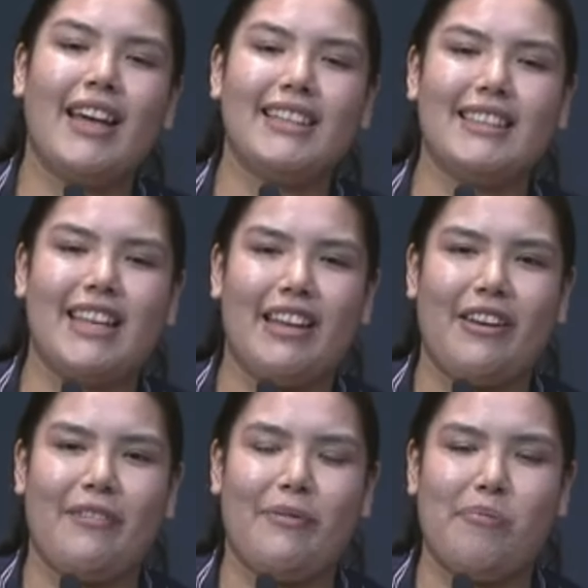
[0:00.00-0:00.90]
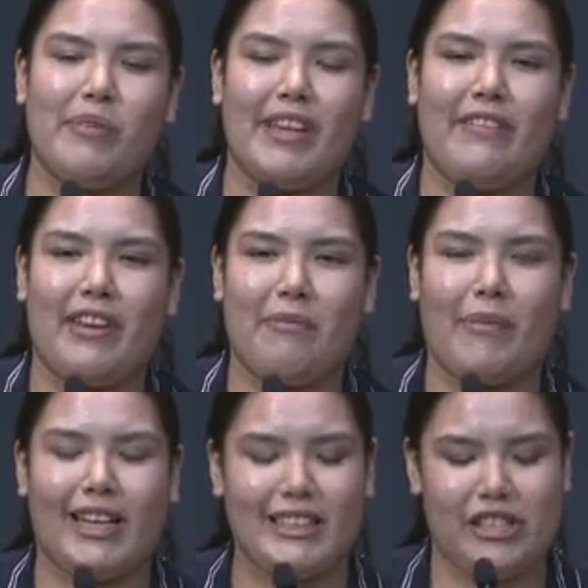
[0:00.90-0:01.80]
instead of believing in
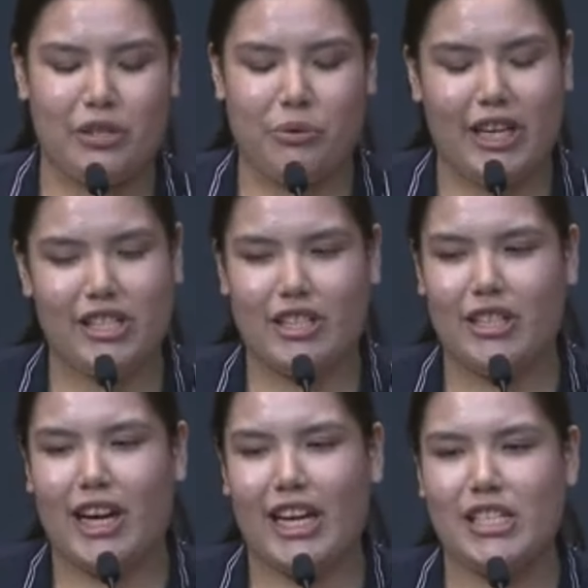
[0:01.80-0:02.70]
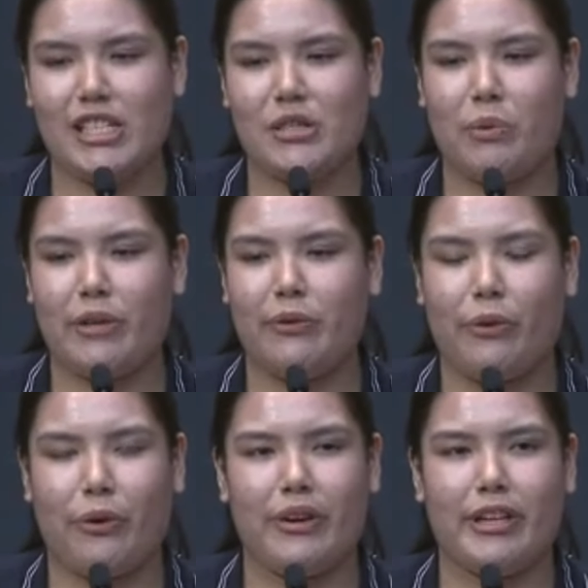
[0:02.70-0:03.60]
my situation, I just went
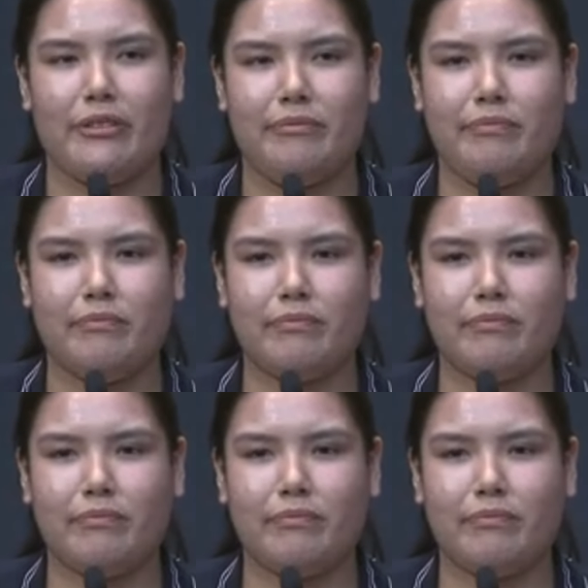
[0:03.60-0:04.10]
forward.